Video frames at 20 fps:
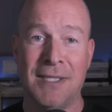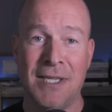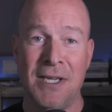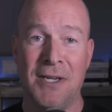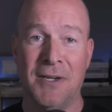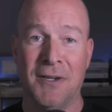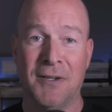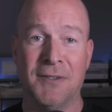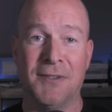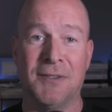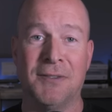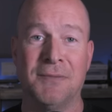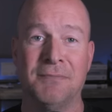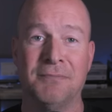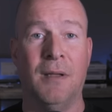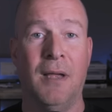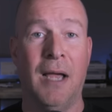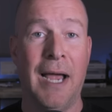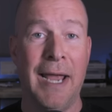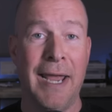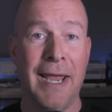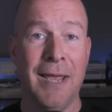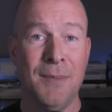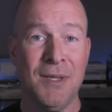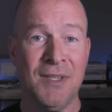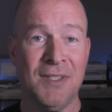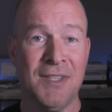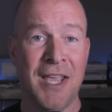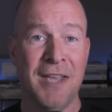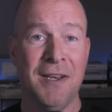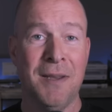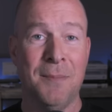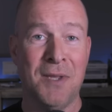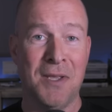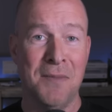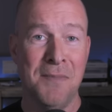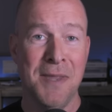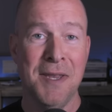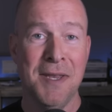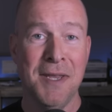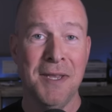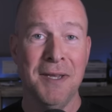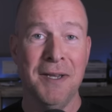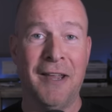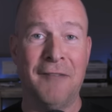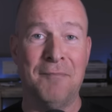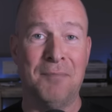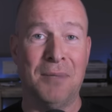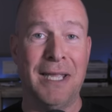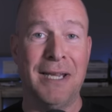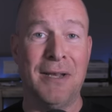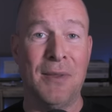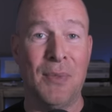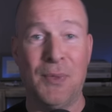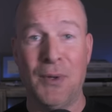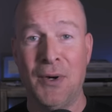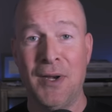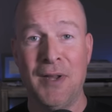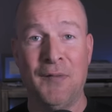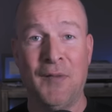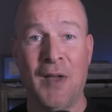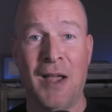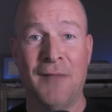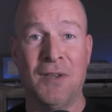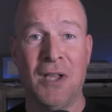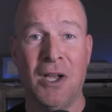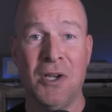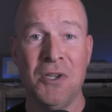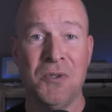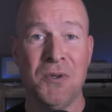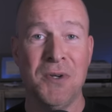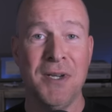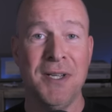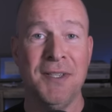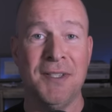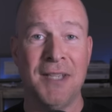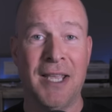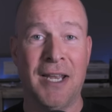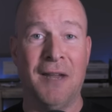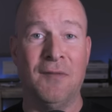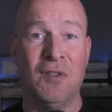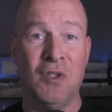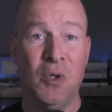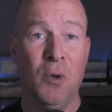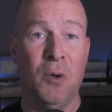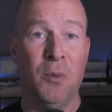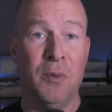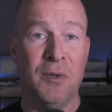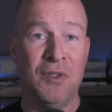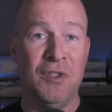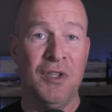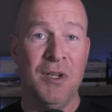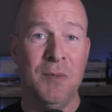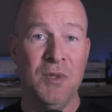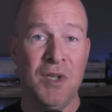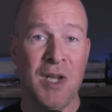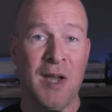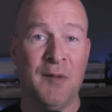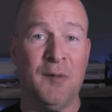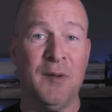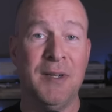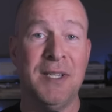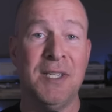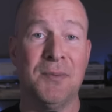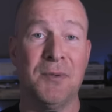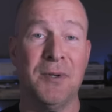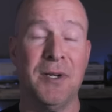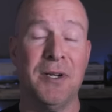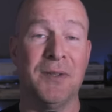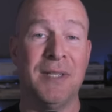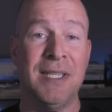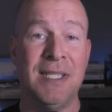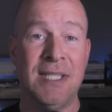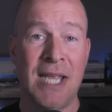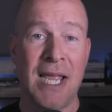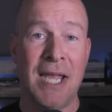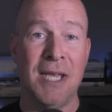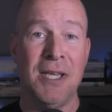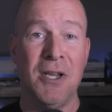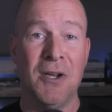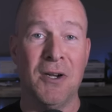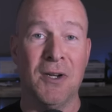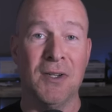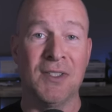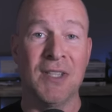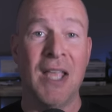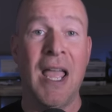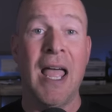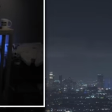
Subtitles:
Tears. I am a stand-up comedian. I've played in 35 countries, and I've toured with Jim Jefferies for nearly 10 years.